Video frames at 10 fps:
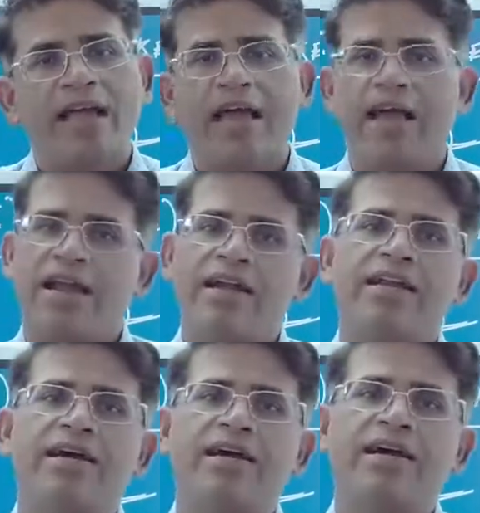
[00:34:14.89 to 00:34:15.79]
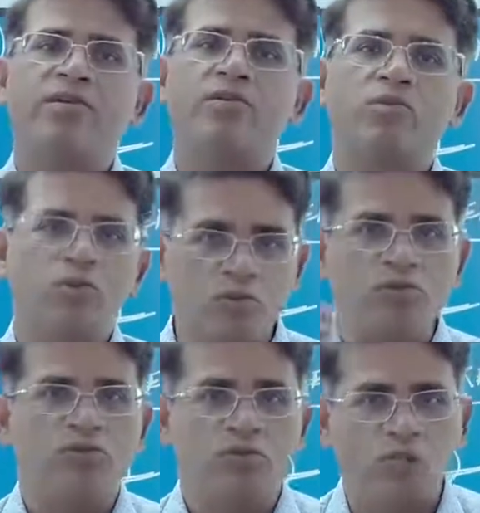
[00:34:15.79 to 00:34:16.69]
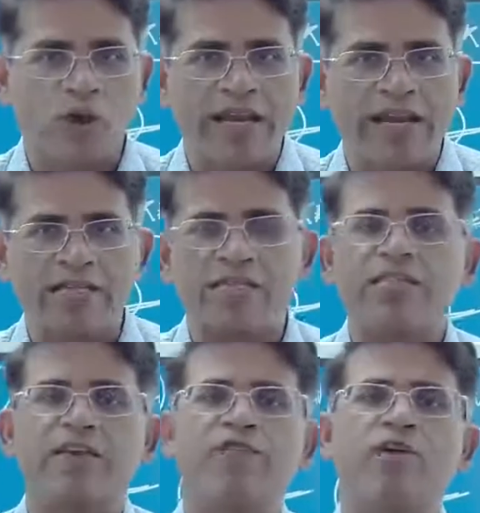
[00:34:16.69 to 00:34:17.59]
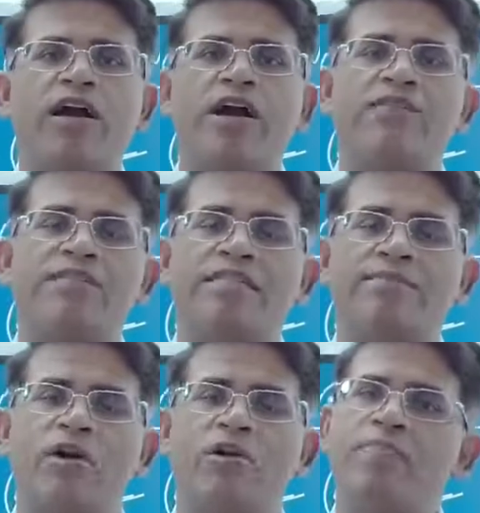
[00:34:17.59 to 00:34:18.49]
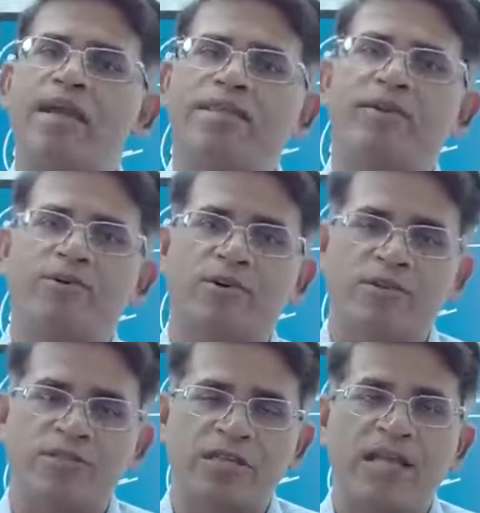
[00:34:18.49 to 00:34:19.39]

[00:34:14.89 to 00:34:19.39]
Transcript: and do join us if you are convinced about me and the course,